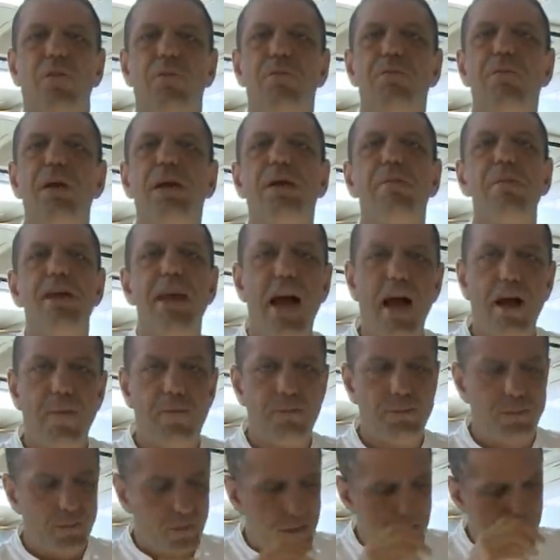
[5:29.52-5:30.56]
you know, pick me
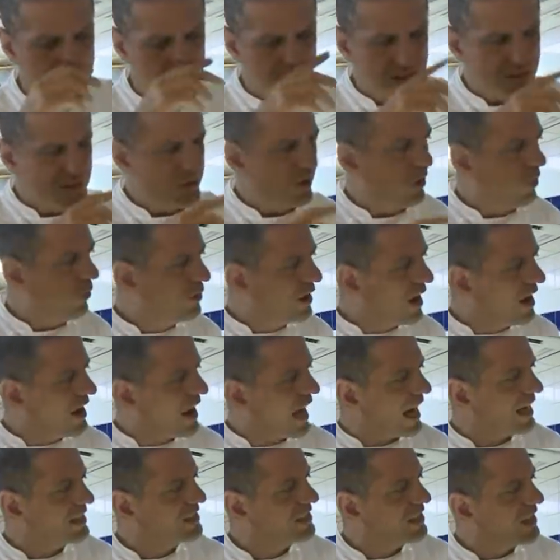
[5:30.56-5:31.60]
up thing. So we are
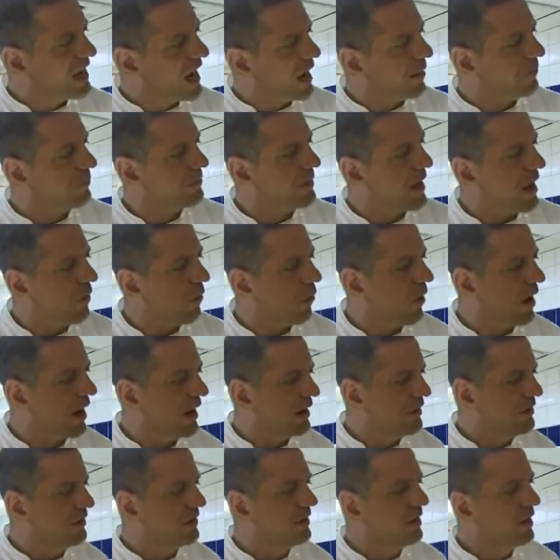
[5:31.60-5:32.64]
lighting up that
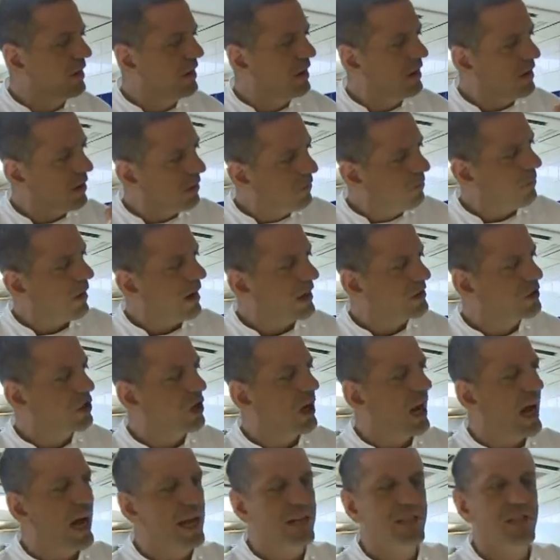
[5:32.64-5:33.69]
one
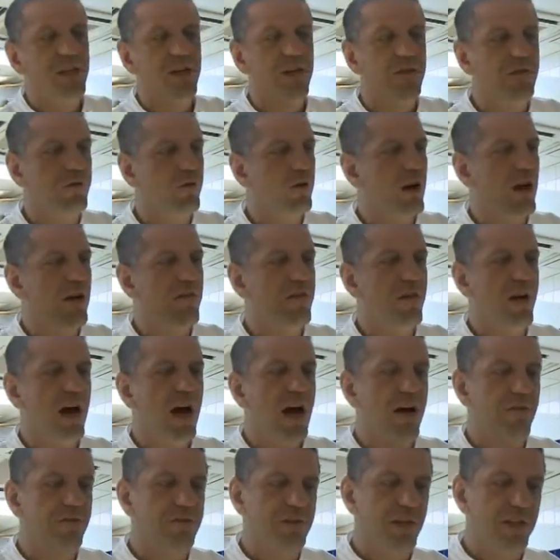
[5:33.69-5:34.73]
much lighter forever
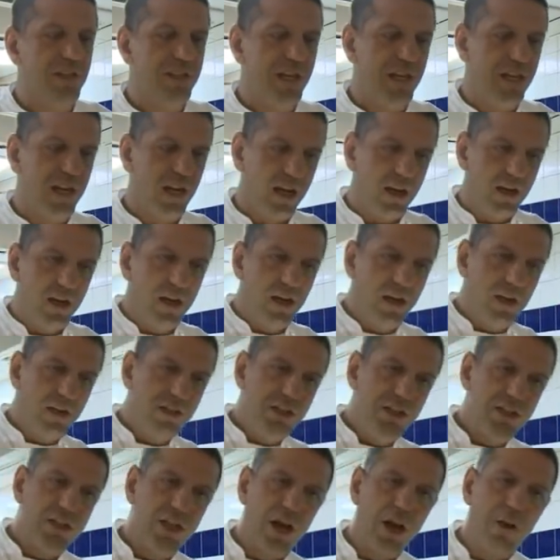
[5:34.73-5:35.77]
after dinner.
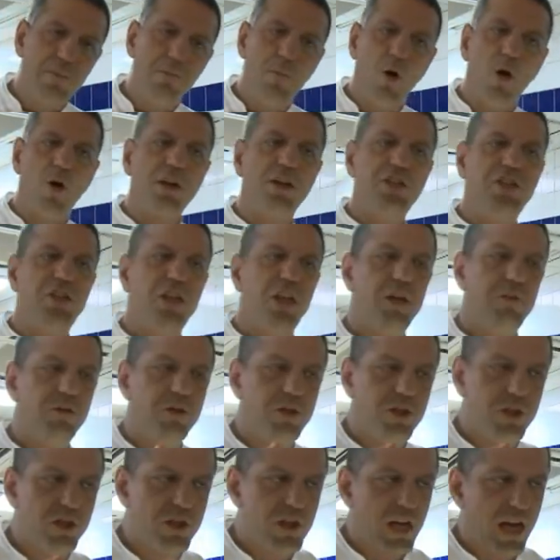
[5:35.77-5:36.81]
These are Morichi,
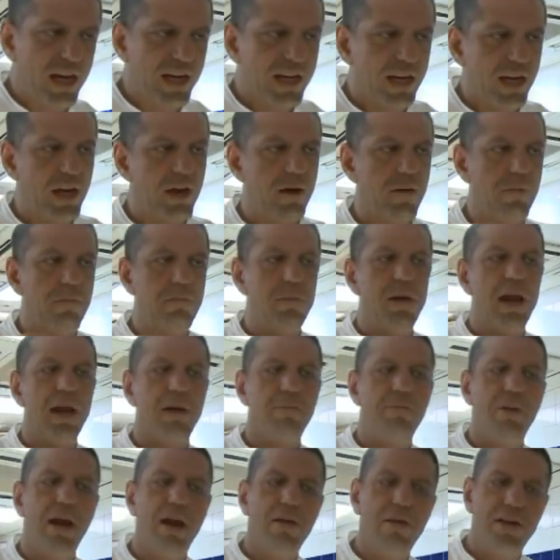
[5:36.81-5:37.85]
which is like uh,
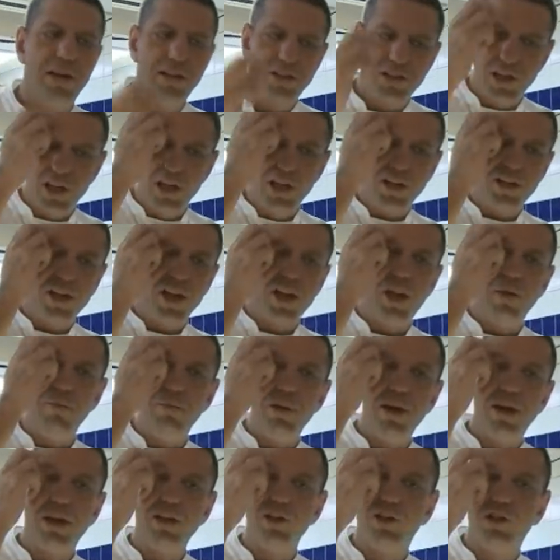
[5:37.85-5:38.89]
blackberries that
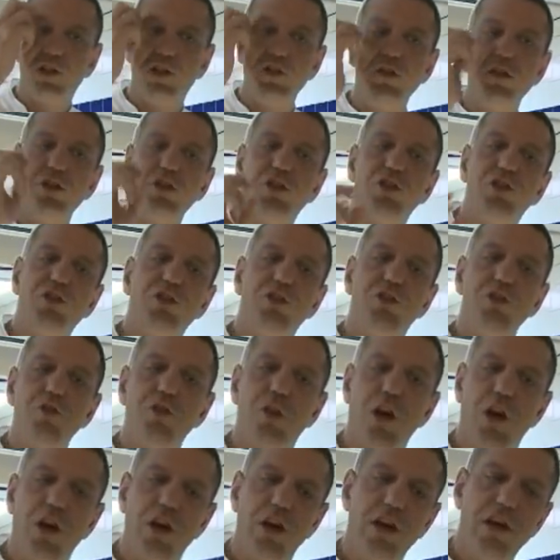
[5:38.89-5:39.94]
have been stewed in
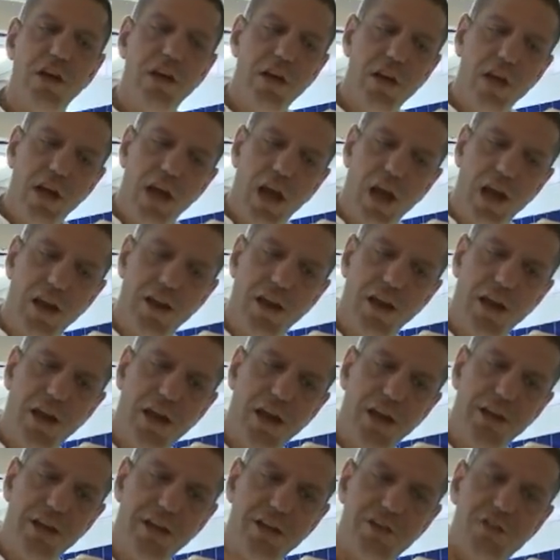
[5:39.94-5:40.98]
sugar and
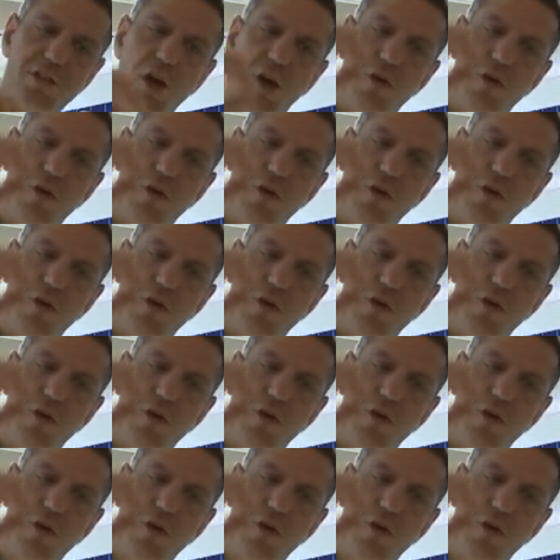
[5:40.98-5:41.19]
uh, they